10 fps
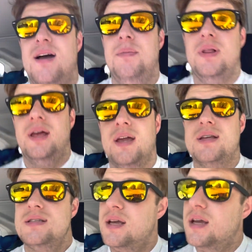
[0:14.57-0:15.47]
like I
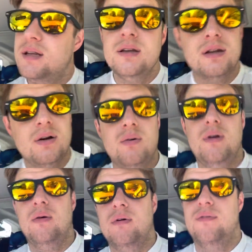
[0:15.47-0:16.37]
said,
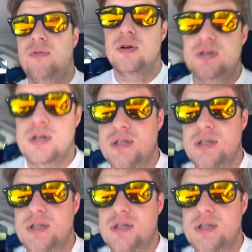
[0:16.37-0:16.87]
we're fortunate